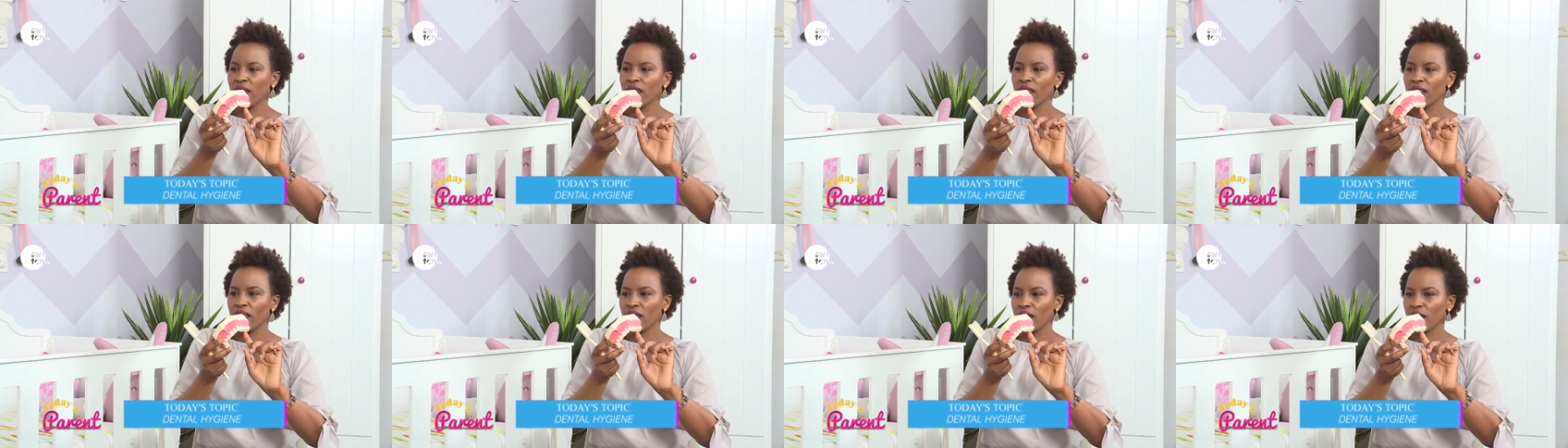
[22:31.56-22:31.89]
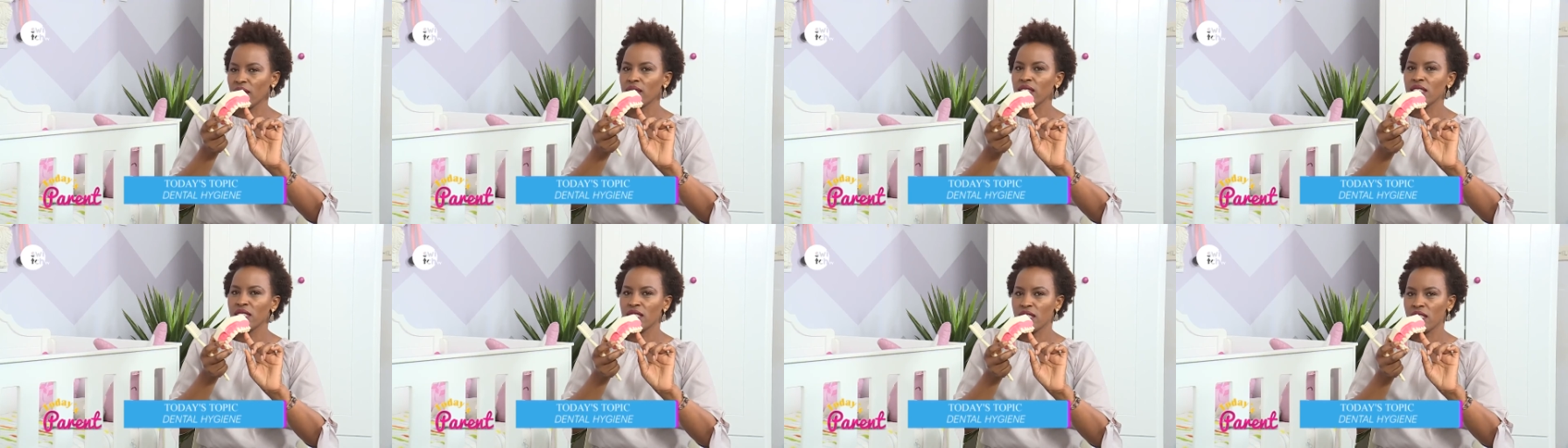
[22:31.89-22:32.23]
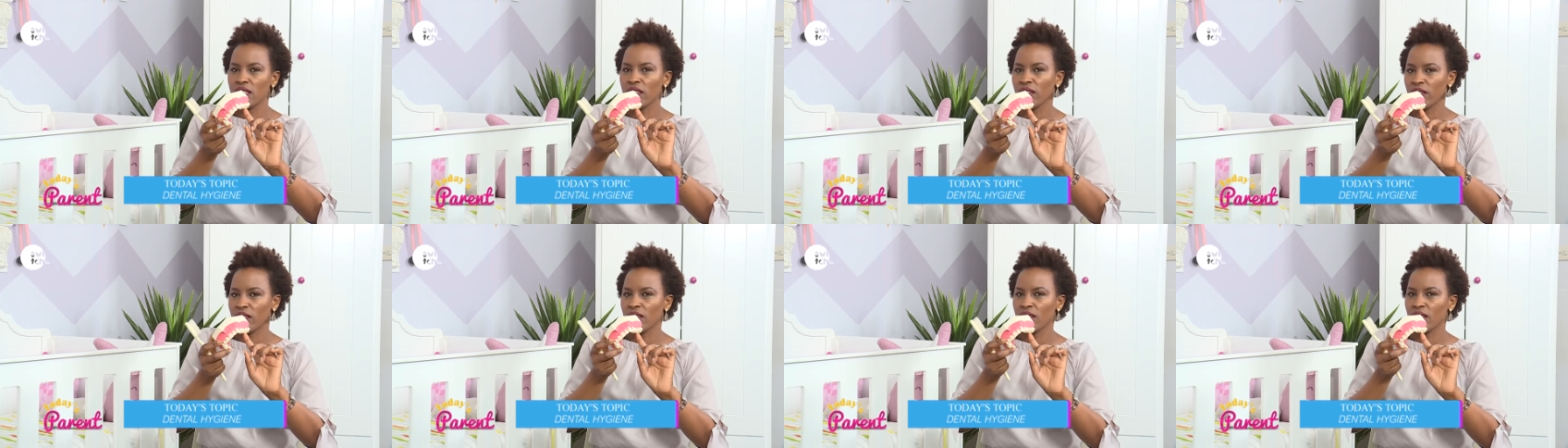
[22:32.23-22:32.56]
the the
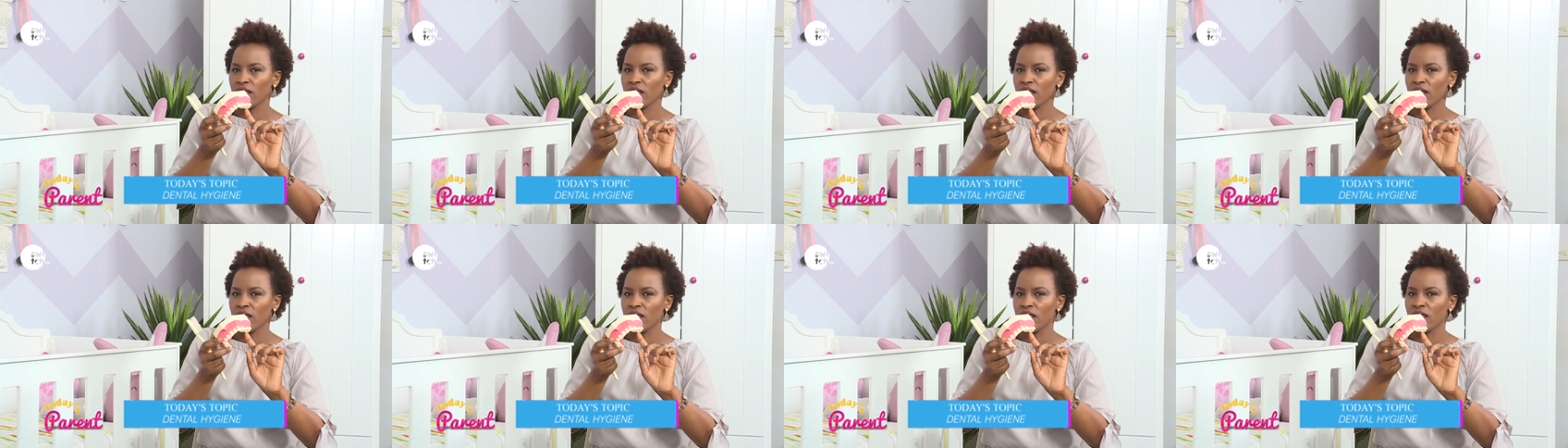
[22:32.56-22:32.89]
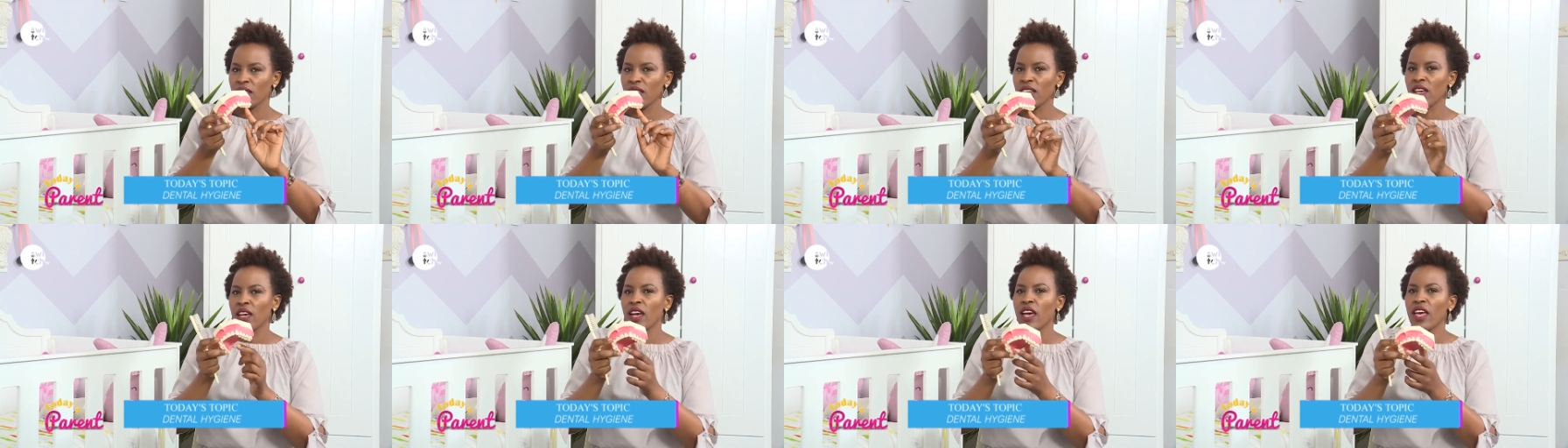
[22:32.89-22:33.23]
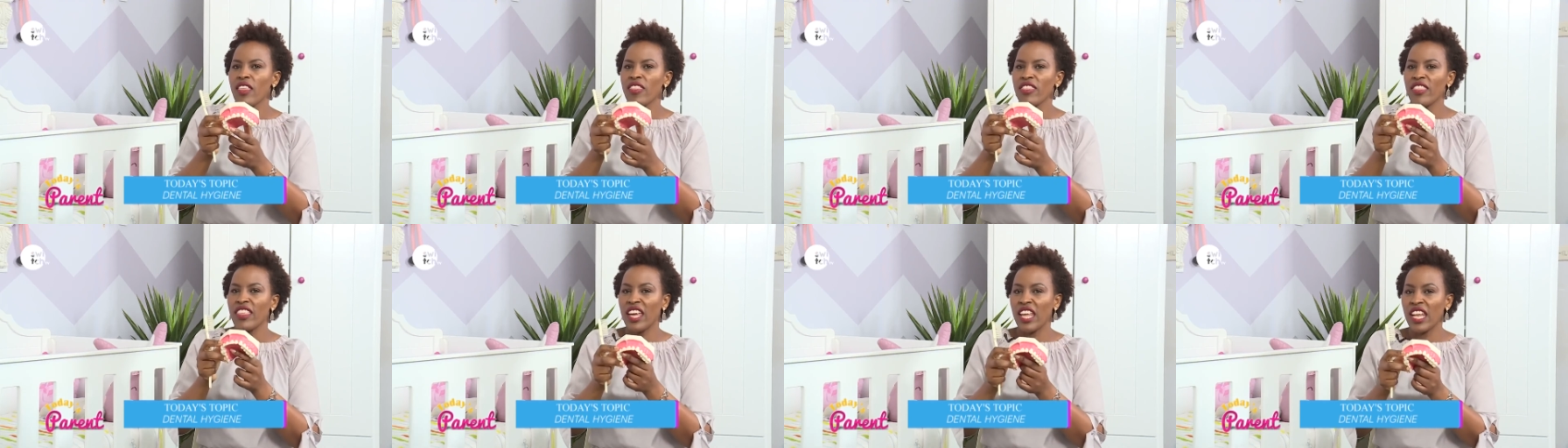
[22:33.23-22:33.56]
teeth
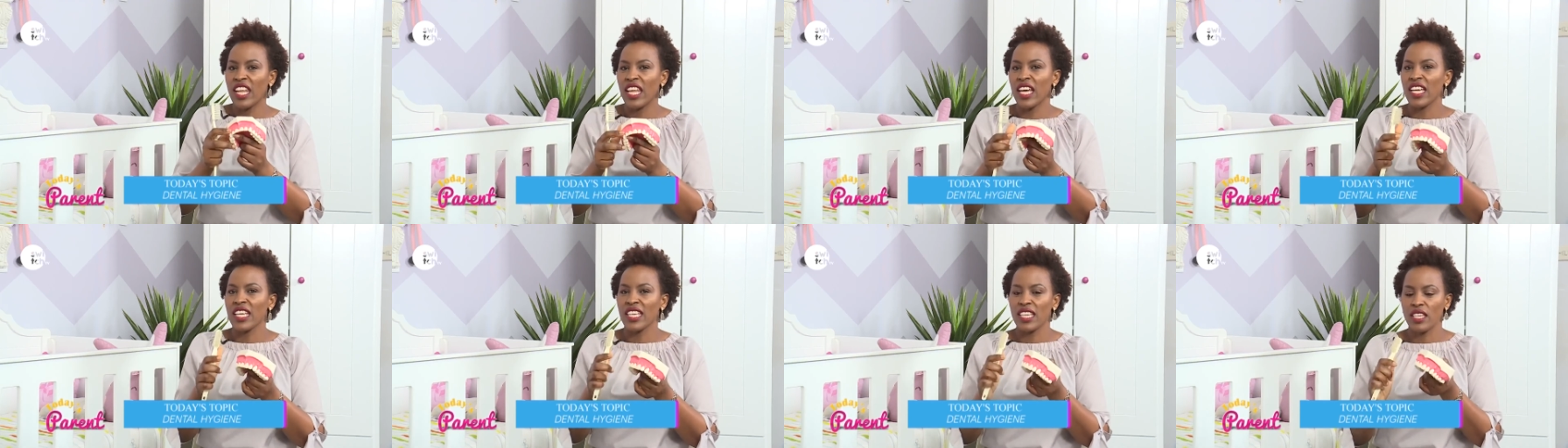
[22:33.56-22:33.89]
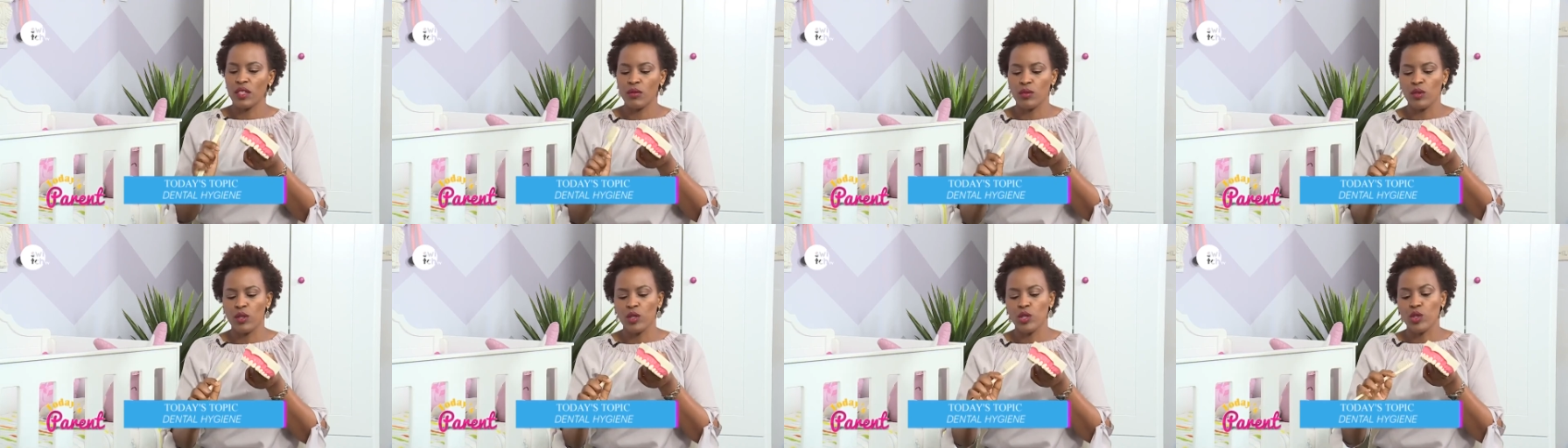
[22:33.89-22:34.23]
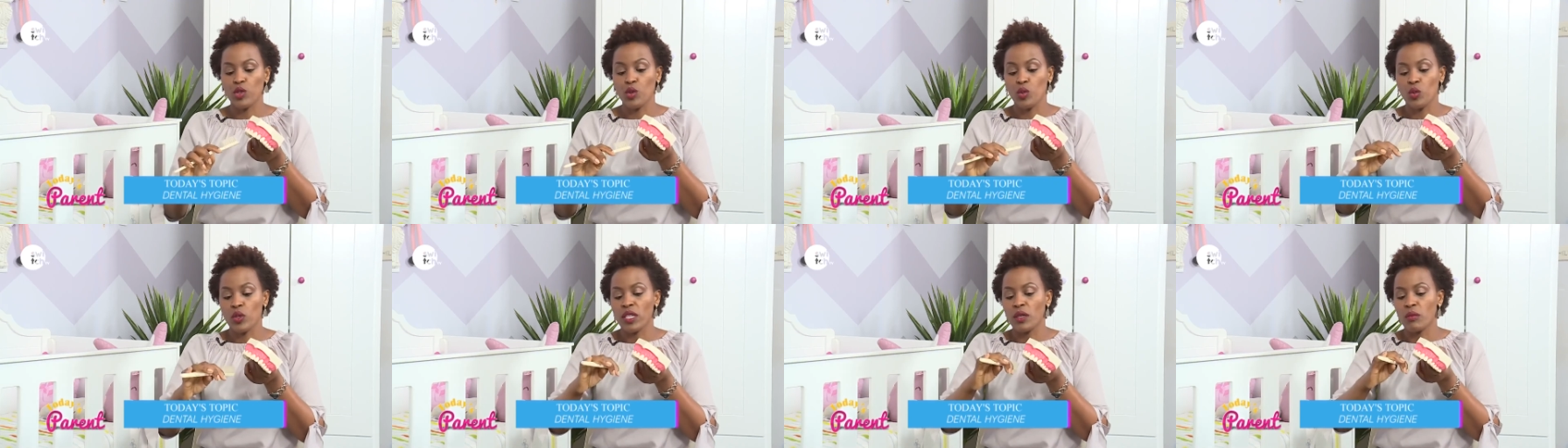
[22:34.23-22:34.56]
and then again we
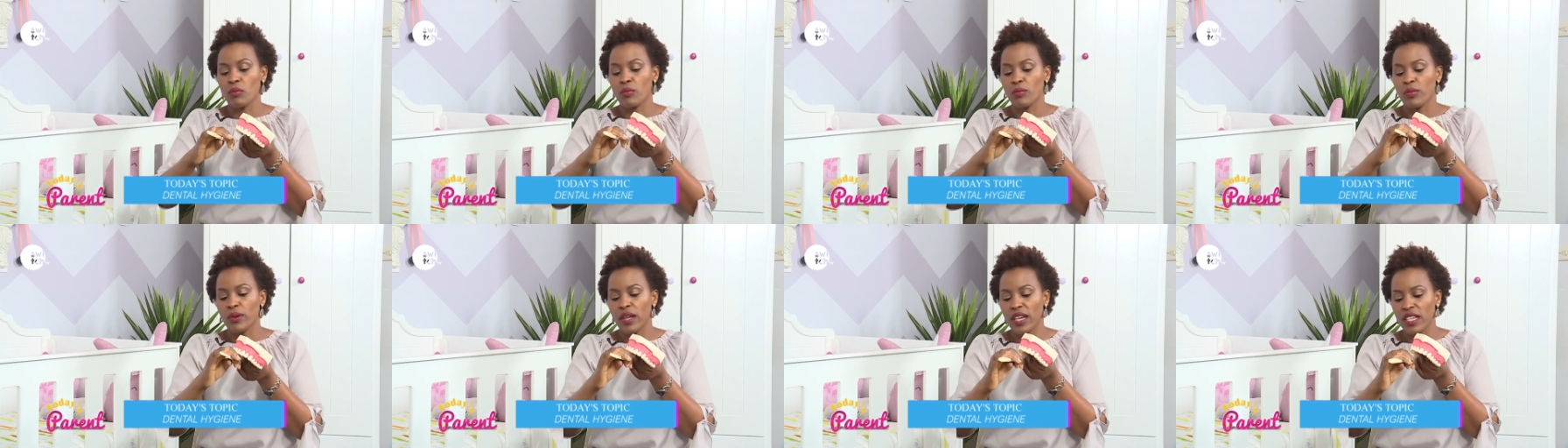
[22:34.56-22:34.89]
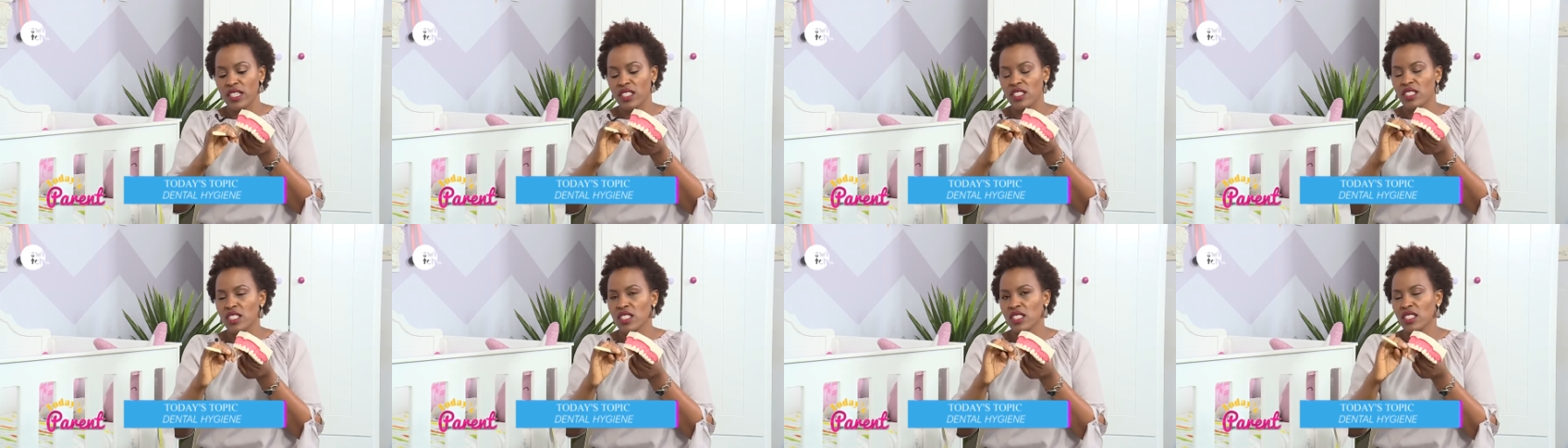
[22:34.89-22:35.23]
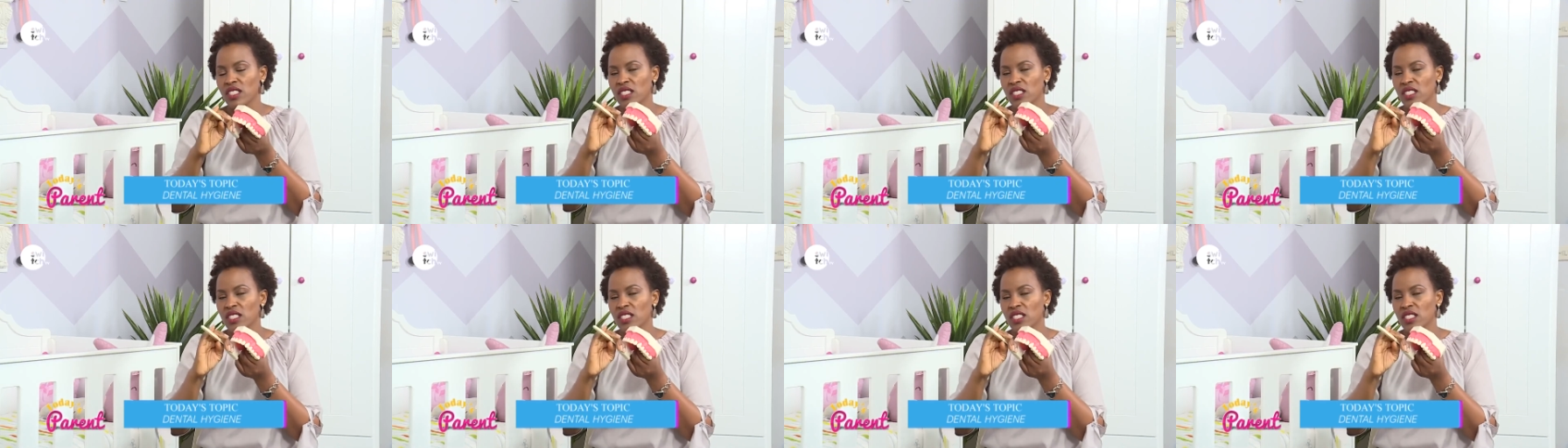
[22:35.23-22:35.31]
also want to brush